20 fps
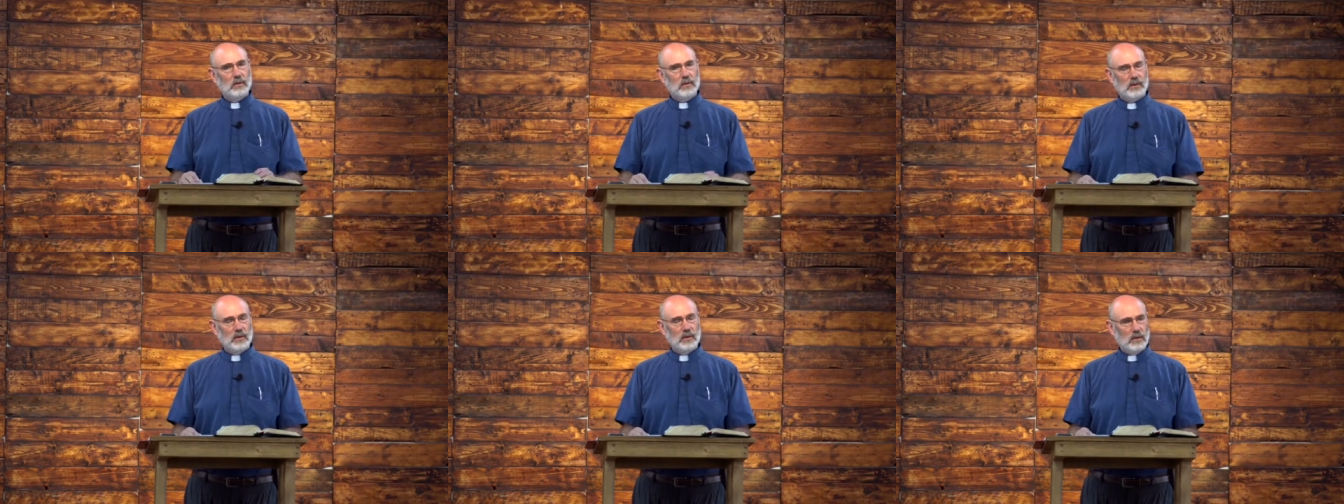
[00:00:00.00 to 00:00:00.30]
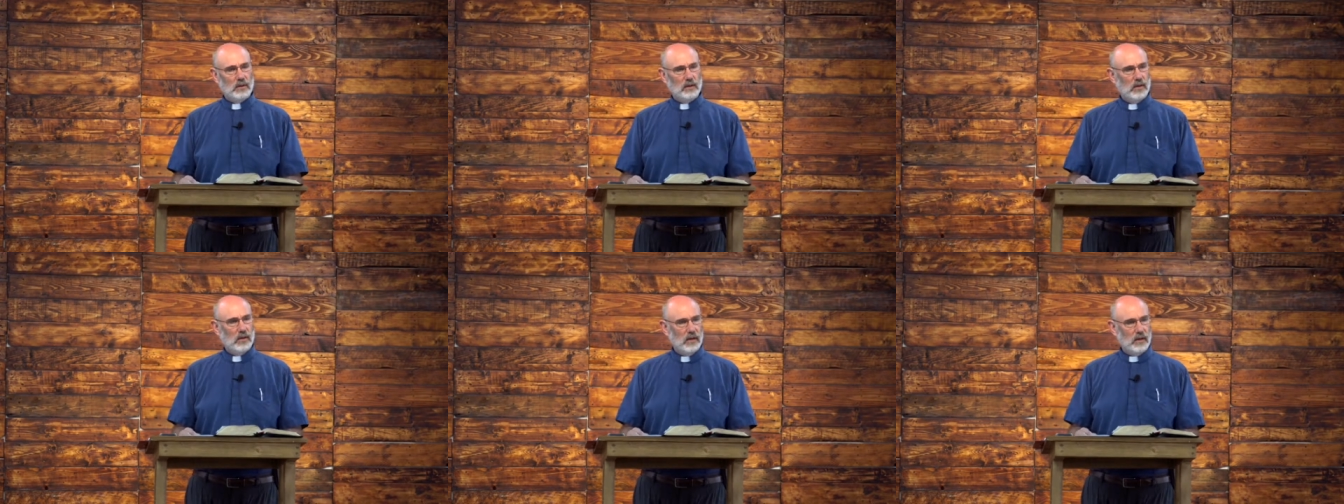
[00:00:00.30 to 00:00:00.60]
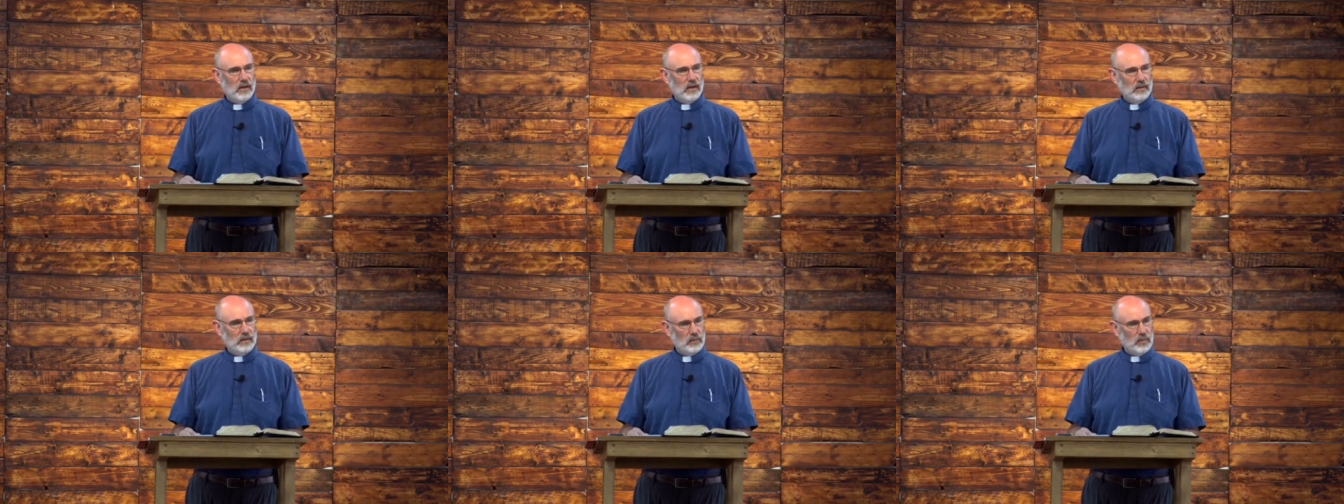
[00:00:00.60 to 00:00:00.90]

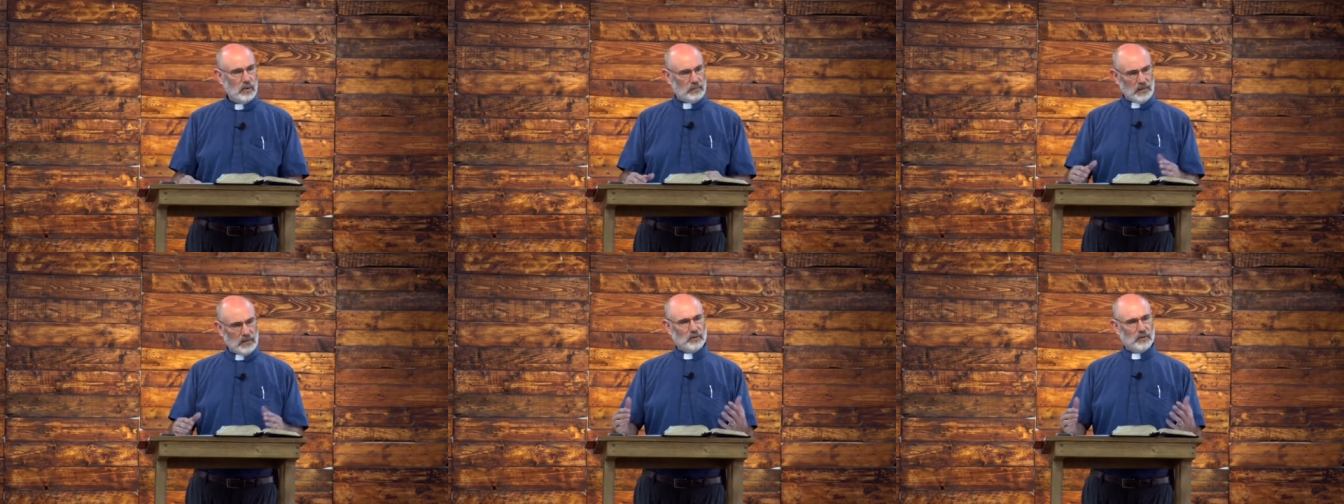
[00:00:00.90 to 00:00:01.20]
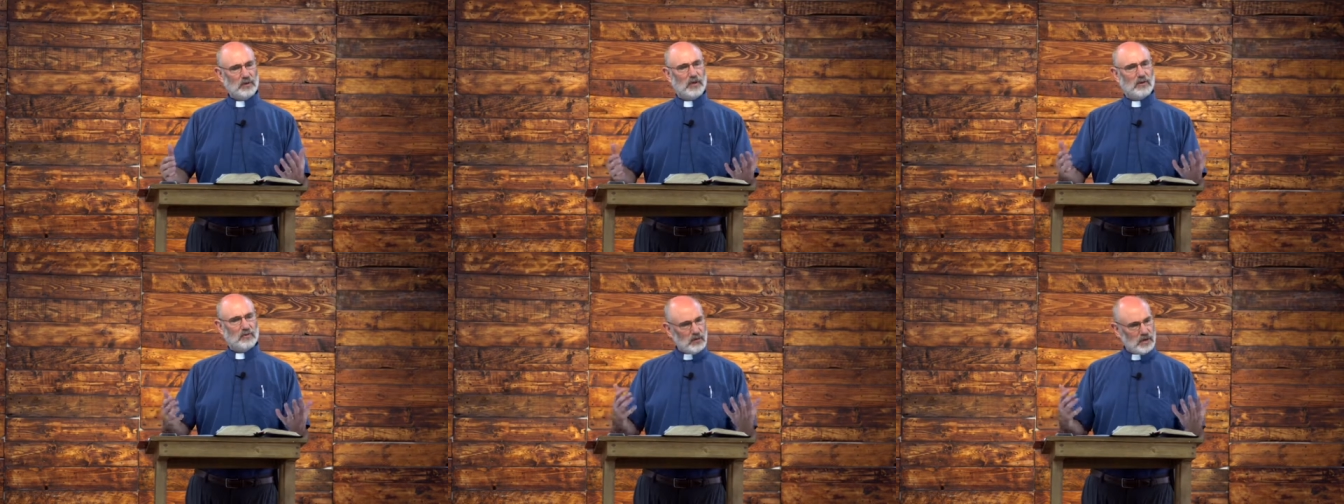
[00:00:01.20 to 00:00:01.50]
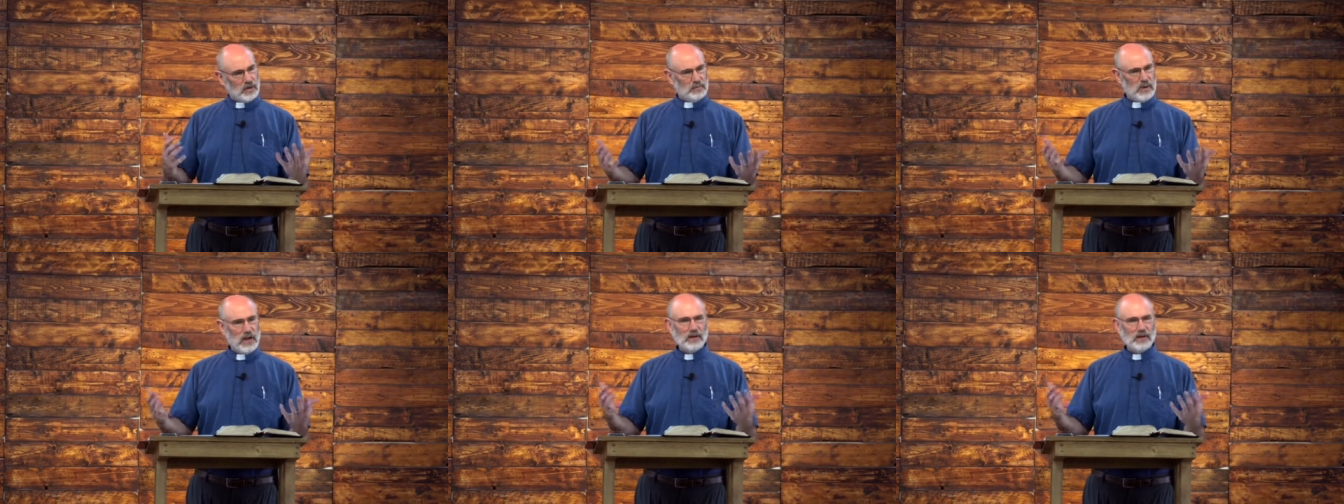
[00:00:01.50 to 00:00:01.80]
to
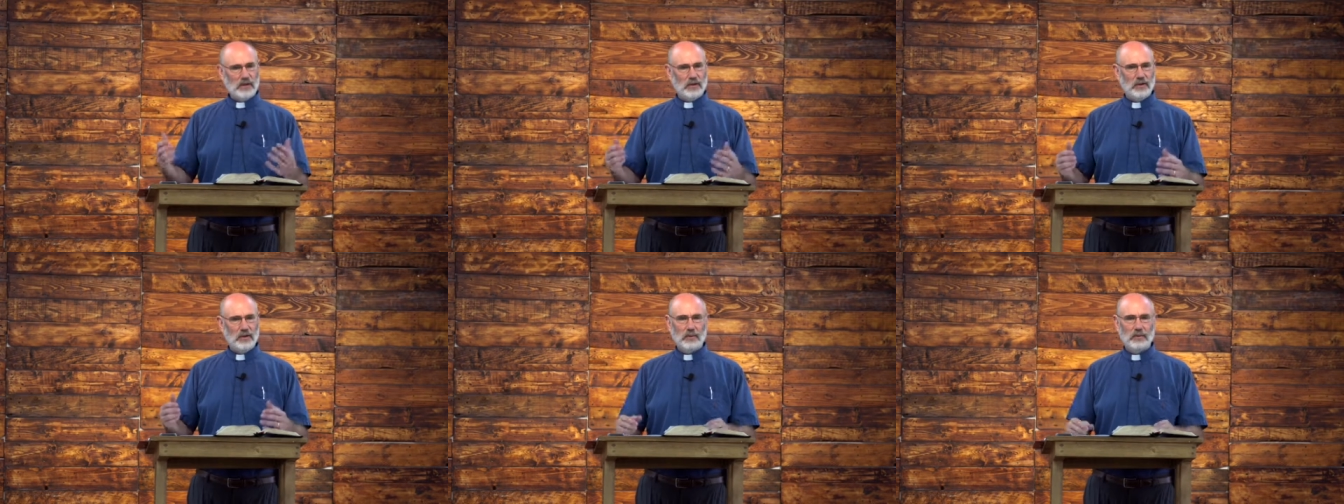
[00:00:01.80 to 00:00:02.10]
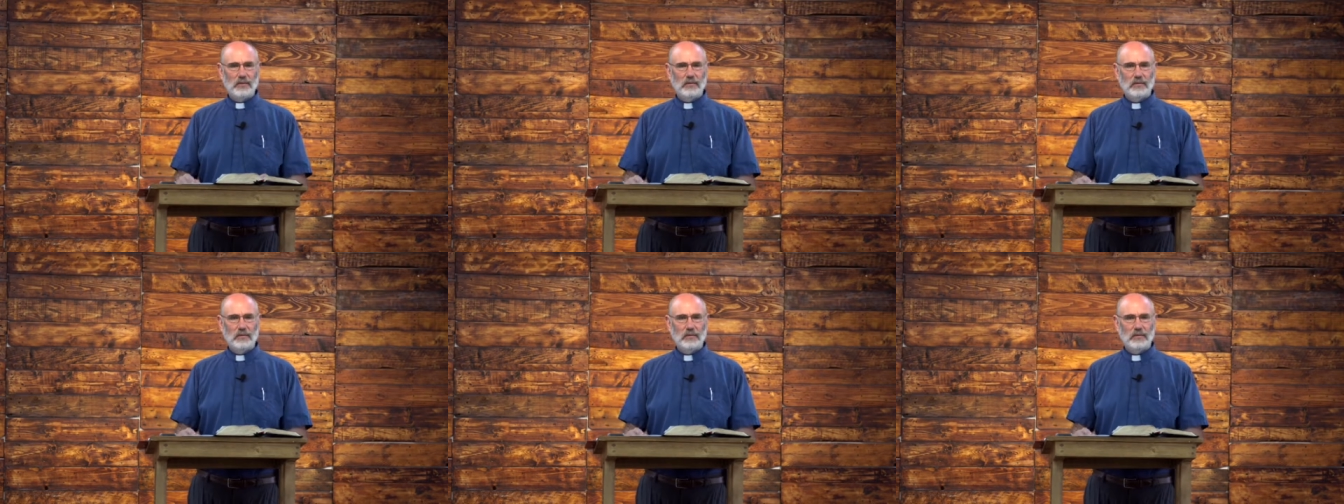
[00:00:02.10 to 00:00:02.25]
respect you,